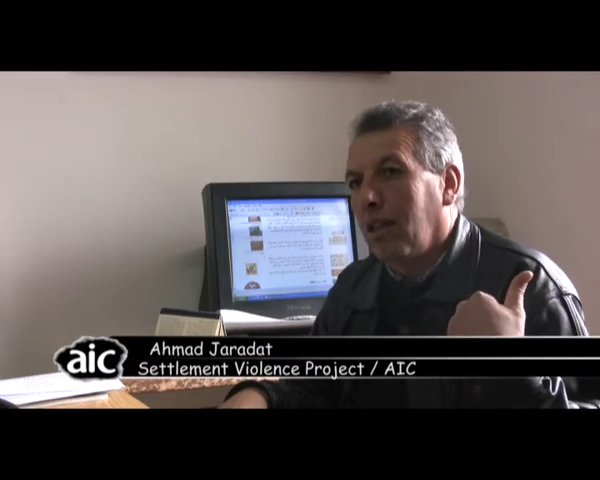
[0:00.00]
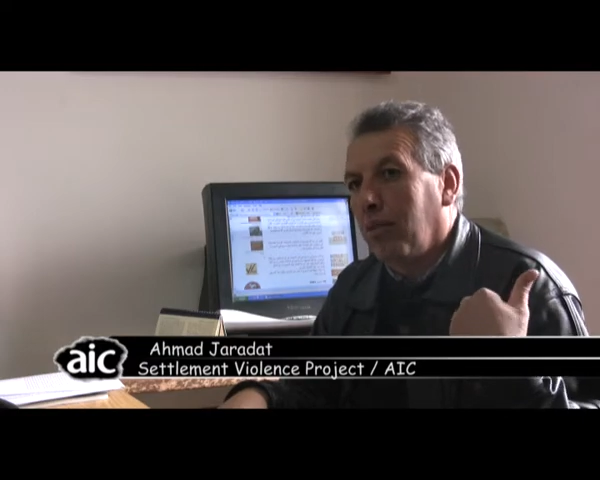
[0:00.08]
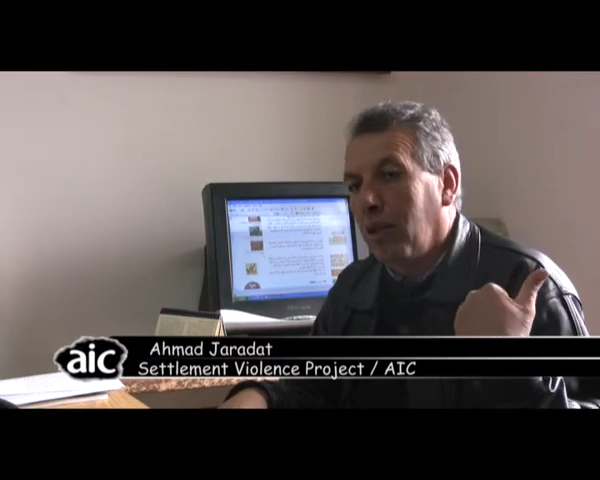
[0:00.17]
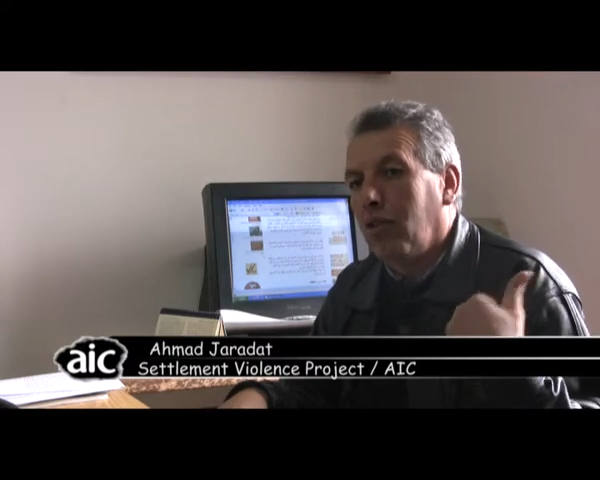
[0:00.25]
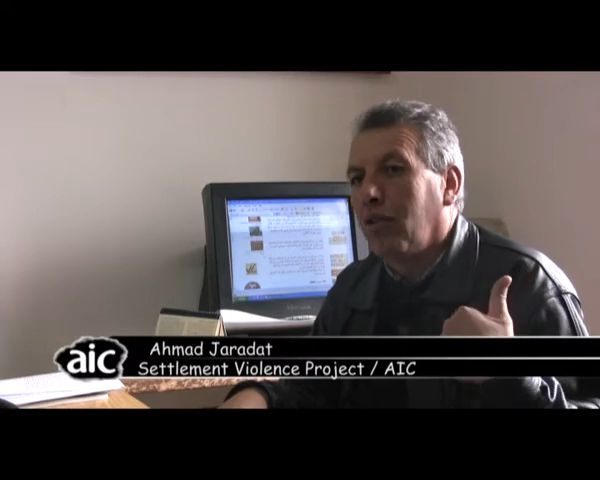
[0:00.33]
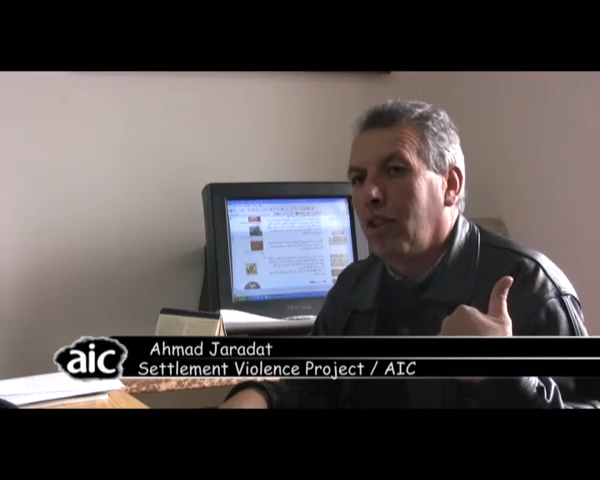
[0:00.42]

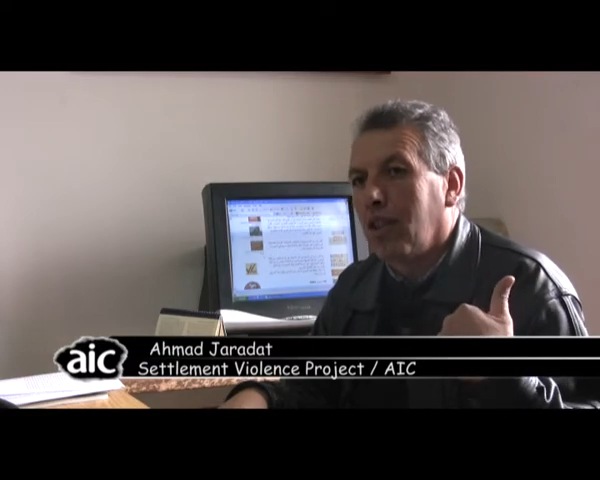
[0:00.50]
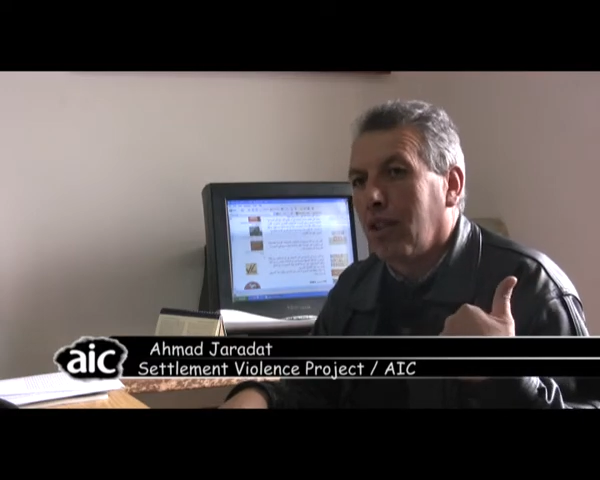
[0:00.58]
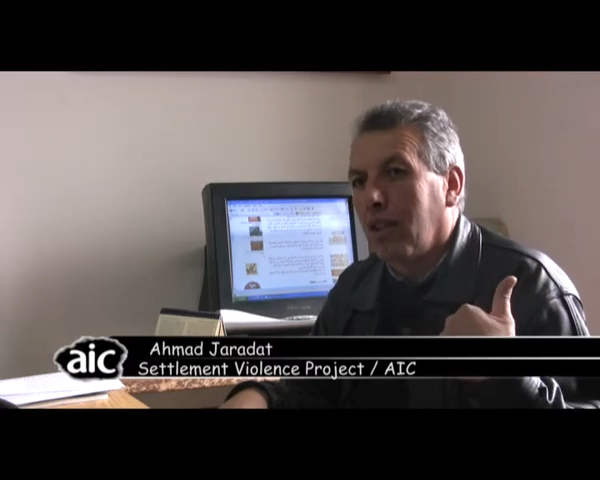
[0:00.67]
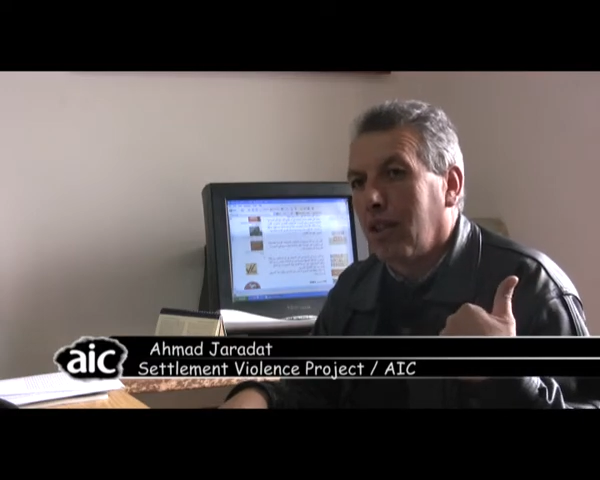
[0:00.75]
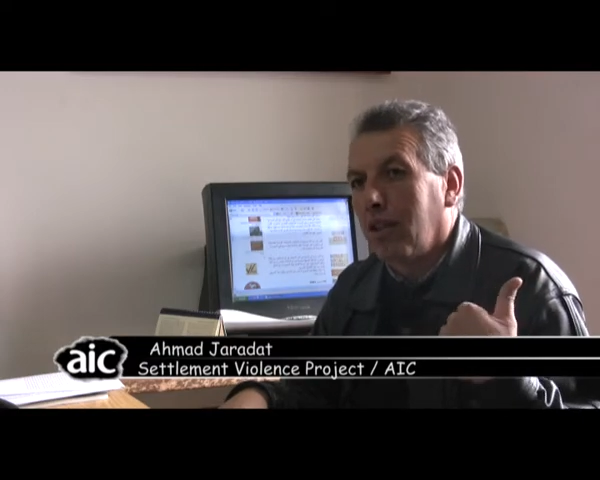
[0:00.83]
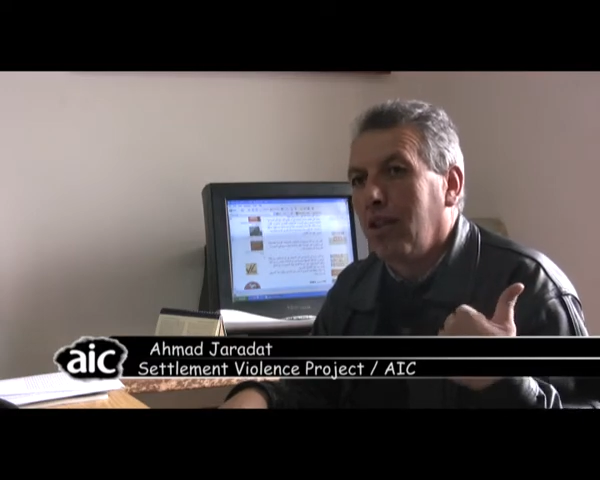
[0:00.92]

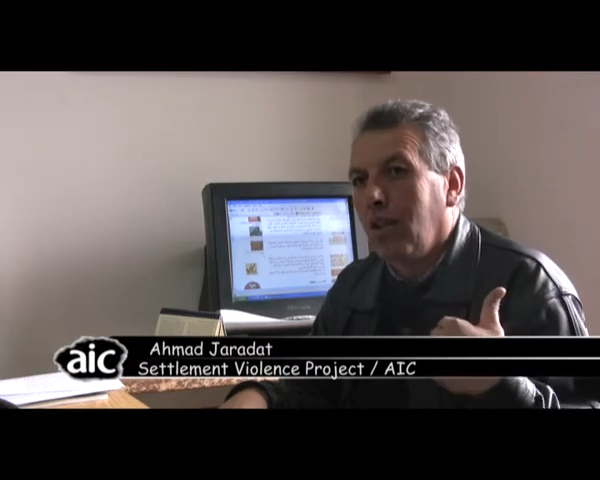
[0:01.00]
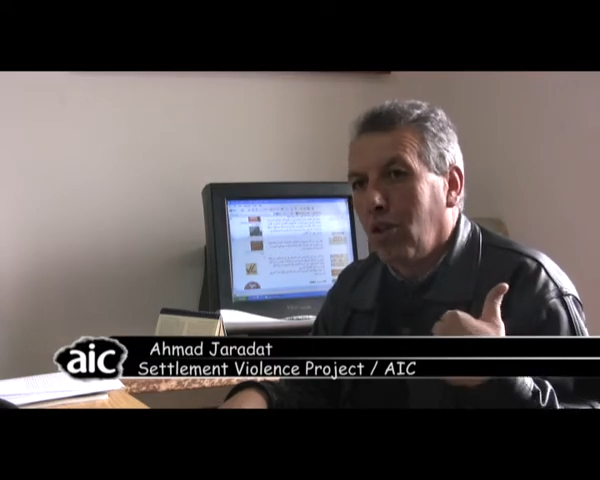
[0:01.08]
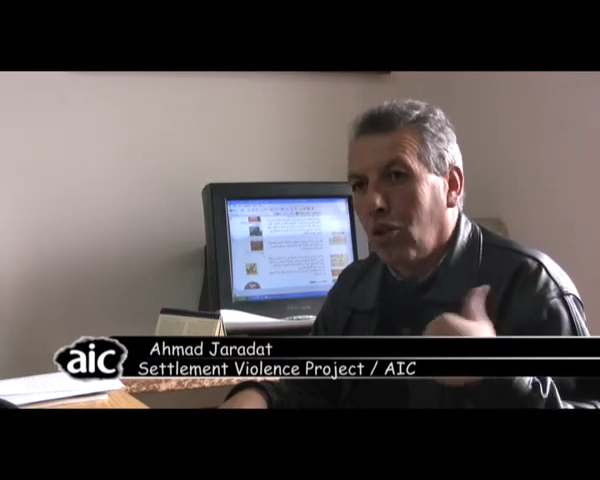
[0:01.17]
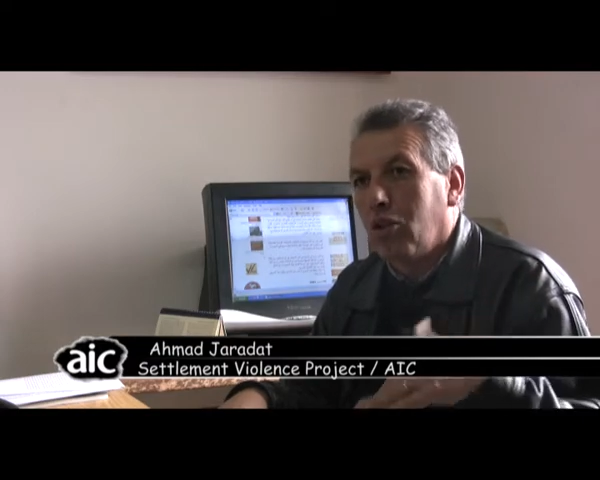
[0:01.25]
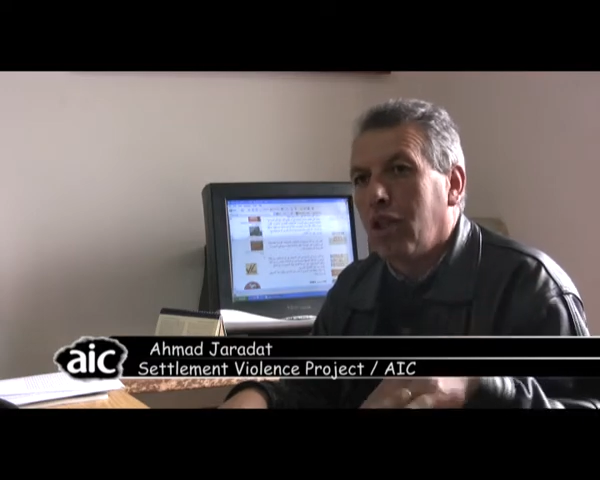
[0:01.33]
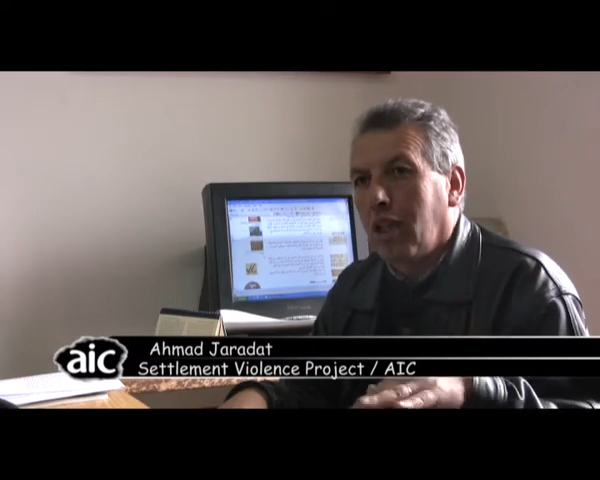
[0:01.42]

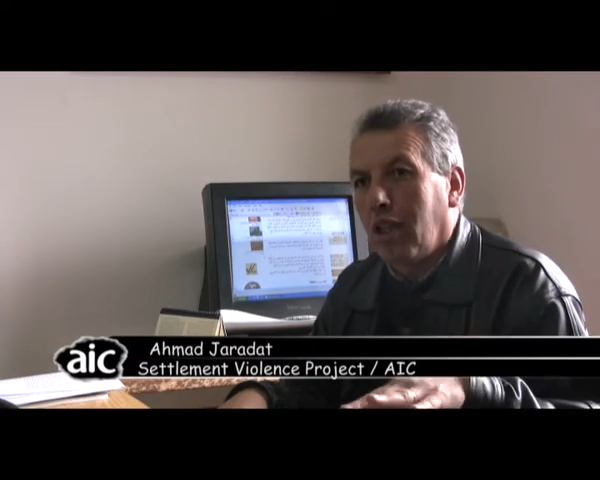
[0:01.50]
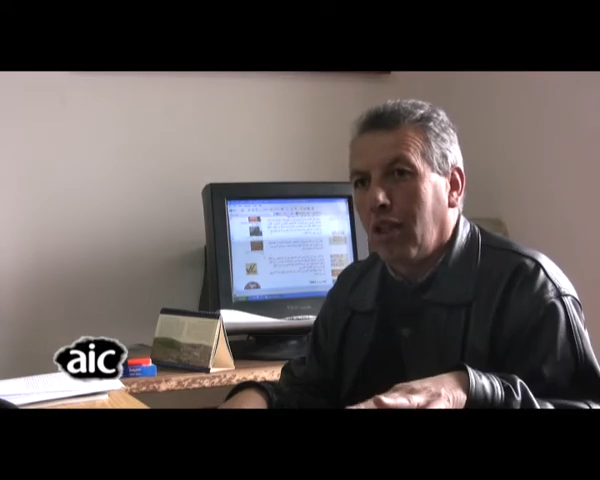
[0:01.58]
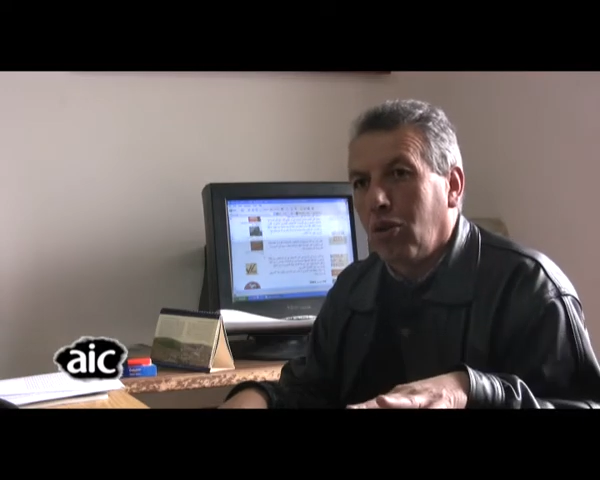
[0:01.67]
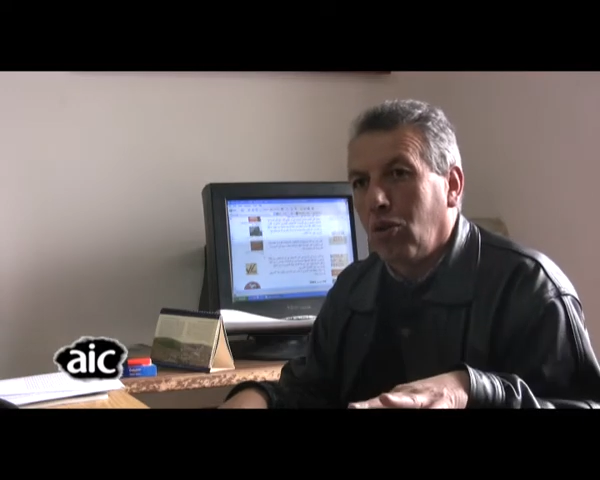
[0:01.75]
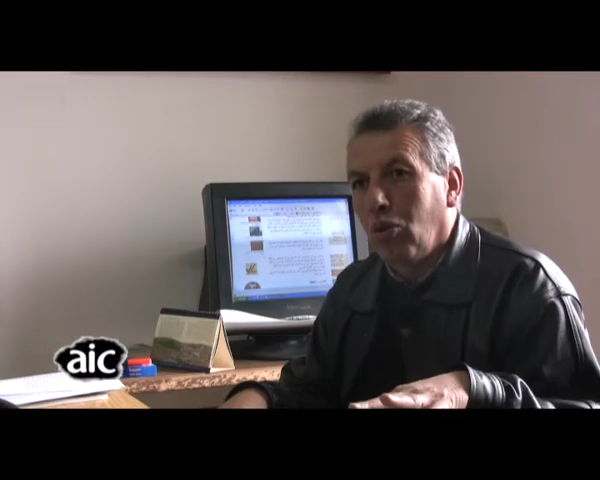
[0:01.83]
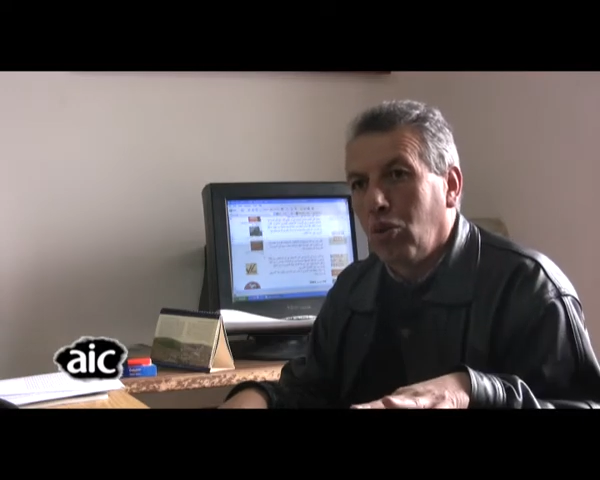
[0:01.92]

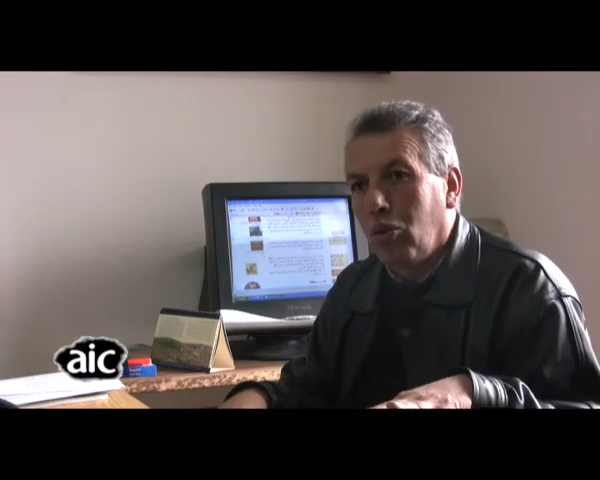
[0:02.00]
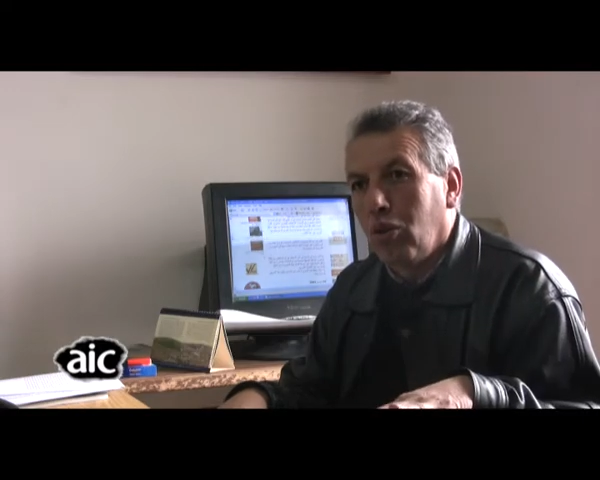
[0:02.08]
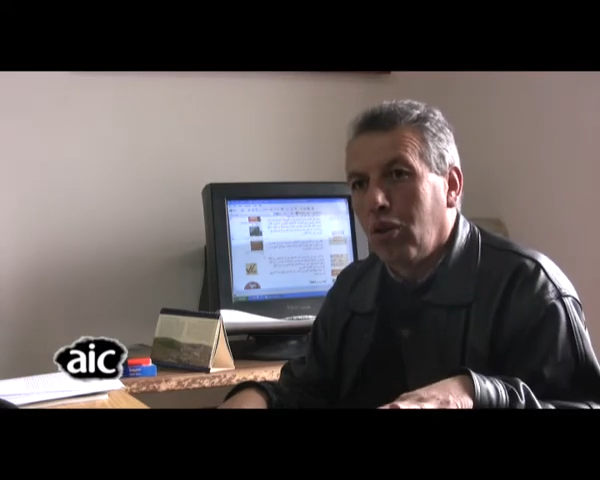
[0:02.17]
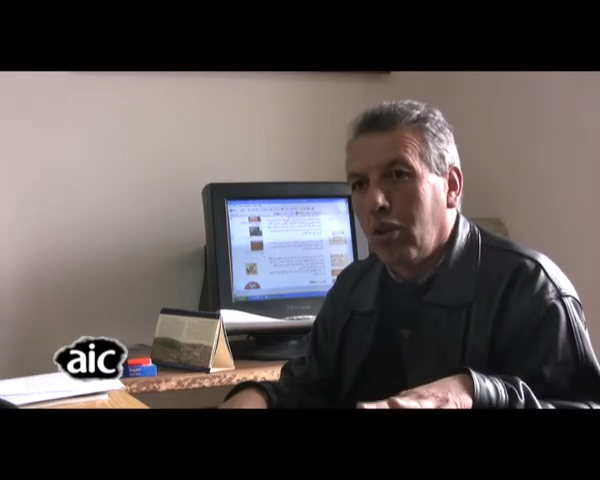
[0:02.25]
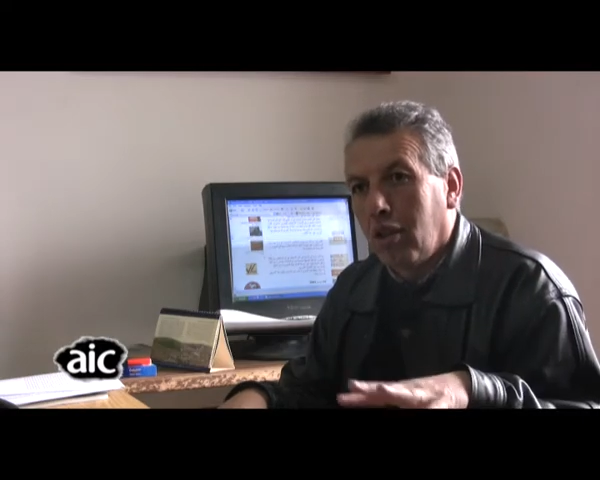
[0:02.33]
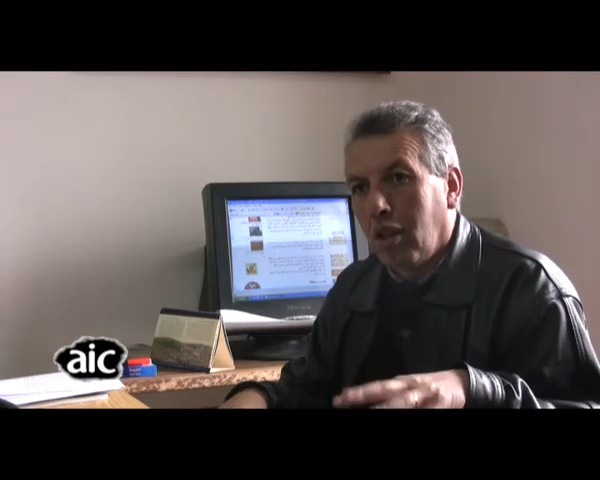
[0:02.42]
did the
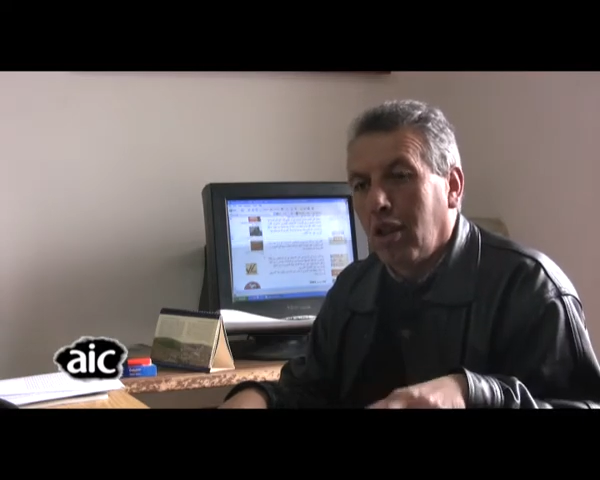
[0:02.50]
same.